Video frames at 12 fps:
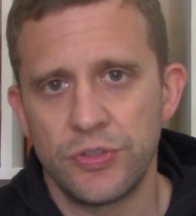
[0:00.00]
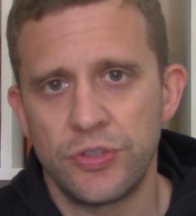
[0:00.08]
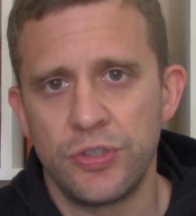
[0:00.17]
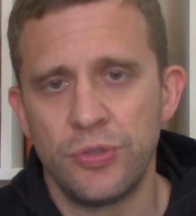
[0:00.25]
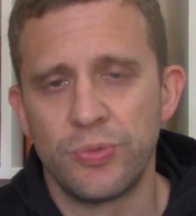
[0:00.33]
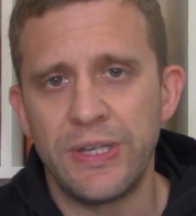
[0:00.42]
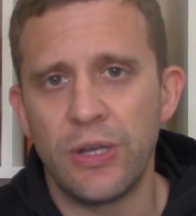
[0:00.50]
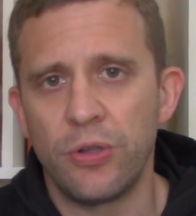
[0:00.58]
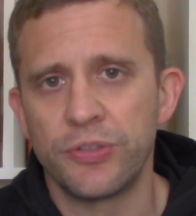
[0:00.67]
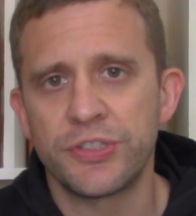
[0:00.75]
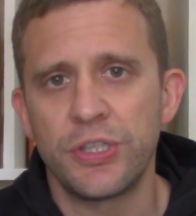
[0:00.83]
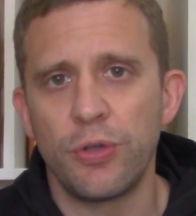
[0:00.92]
to
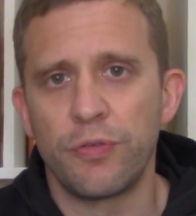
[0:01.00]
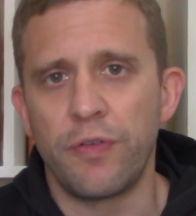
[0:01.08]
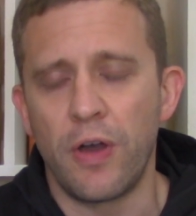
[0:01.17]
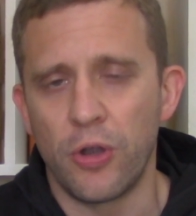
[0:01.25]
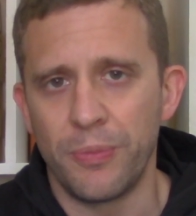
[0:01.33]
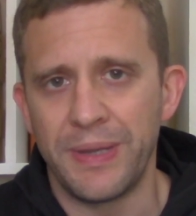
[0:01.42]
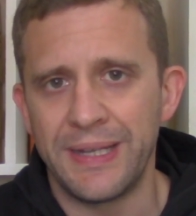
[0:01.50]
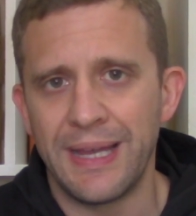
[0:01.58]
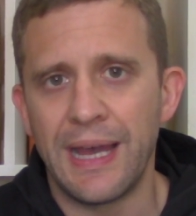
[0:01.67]
reholster your firearm in a